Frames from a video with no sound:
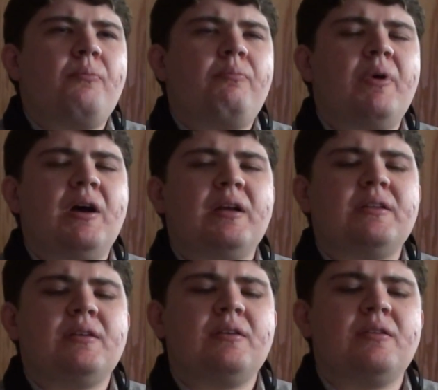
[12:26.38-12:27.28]

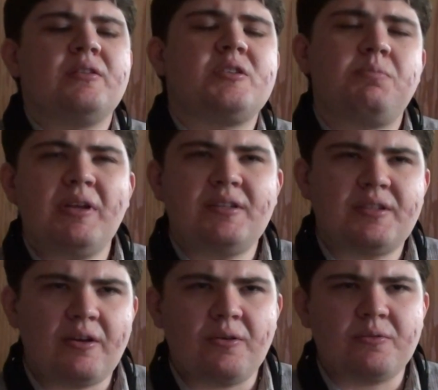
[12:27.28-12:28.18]
but split
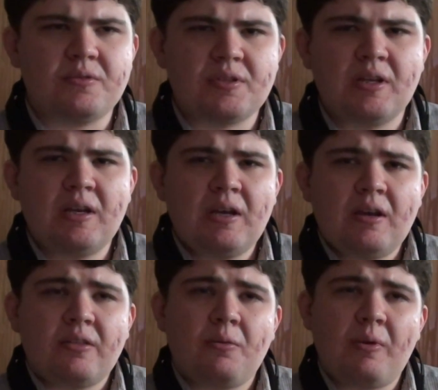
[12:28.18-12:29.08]
tones,
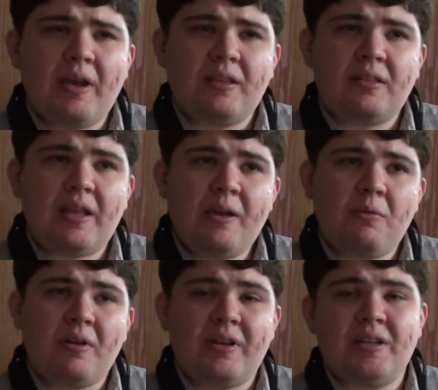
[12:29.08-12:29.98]
the way that they
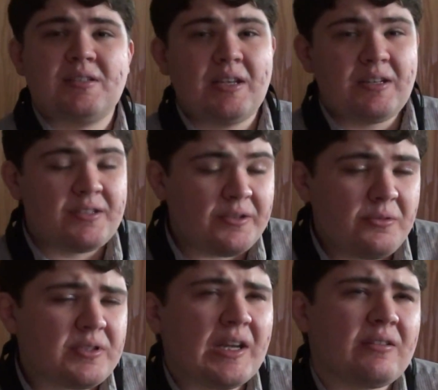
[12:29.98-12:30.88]
work is they do
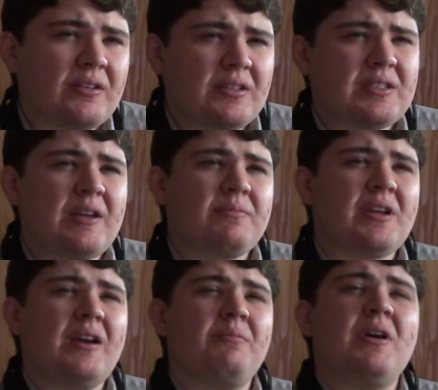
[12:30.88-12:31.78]
sound at the same
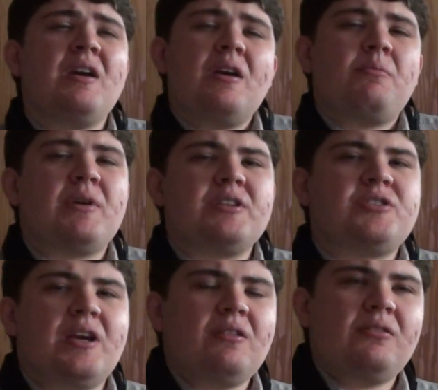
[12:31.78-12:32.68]
time, but
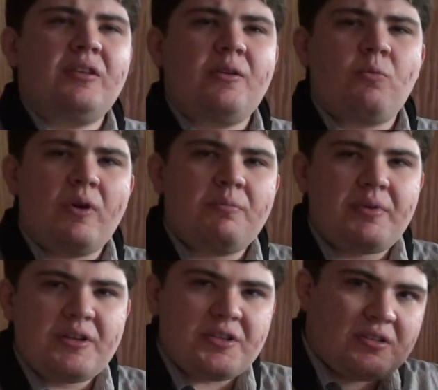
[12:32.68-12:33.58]
generally one
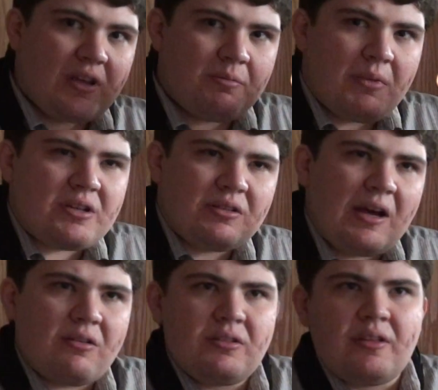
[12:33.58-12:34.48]
pitch is like much
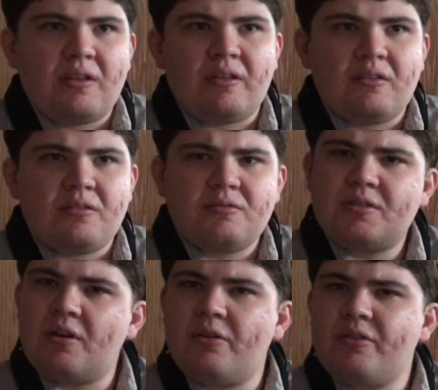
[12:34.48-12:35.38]
louder than the other,
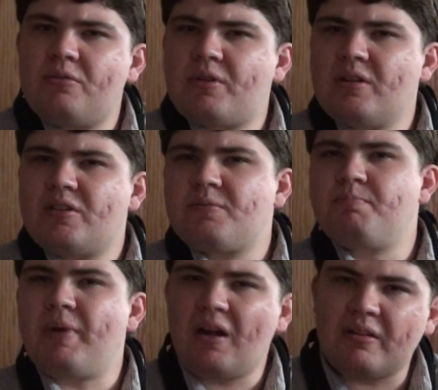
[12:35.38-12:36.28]
so you can
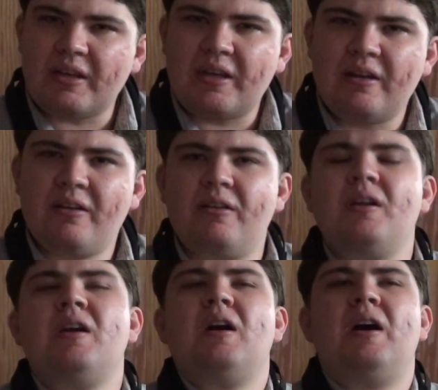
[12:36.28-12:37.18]
just barely hear
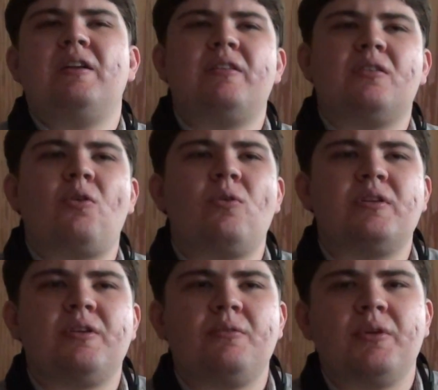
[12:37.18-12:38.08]
another chord
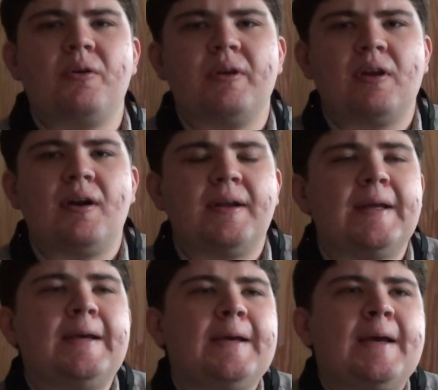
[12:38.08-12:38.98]
tone going on.
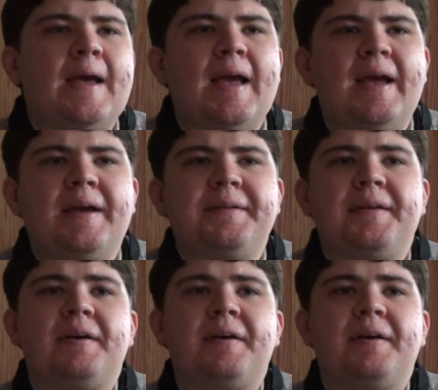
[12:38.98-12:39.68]
And